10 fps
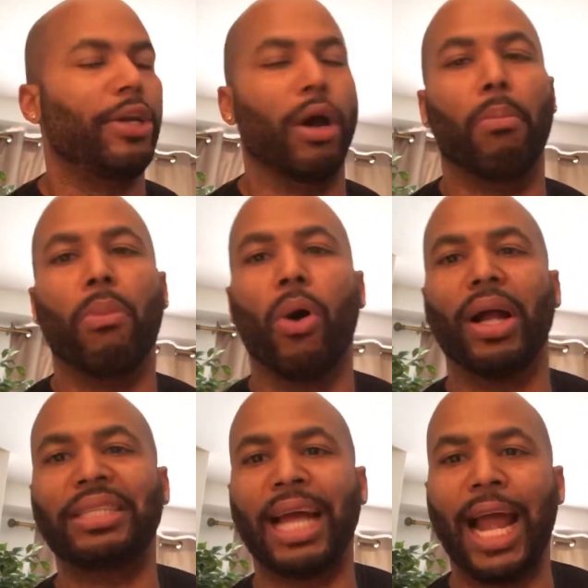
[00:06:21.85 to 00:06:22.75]
The
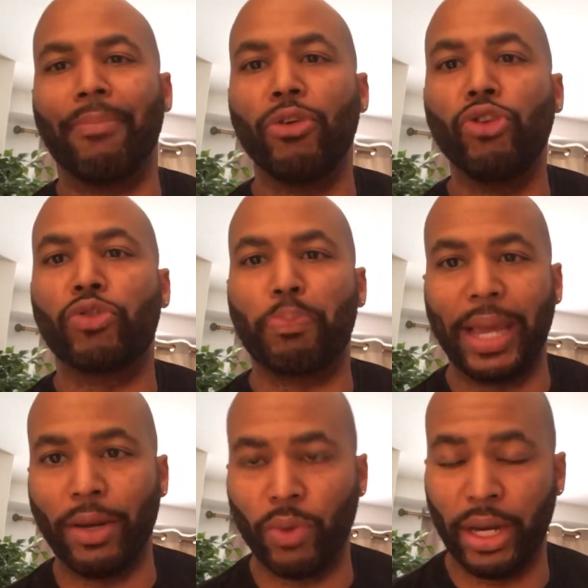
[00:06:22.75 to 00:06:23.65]
more time you
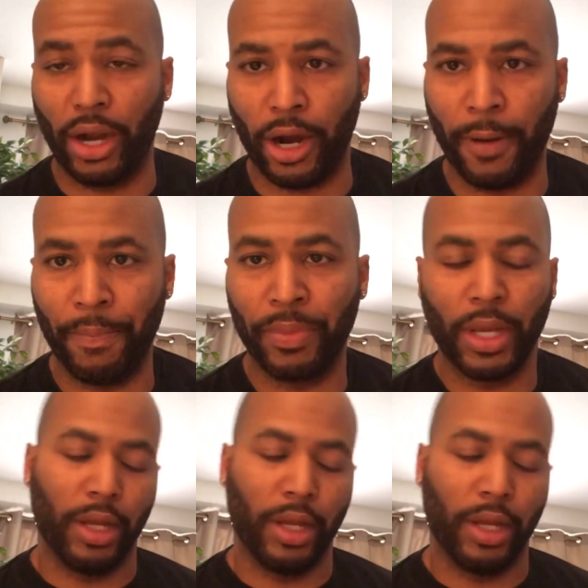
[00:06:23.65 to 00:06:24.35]
spend with her,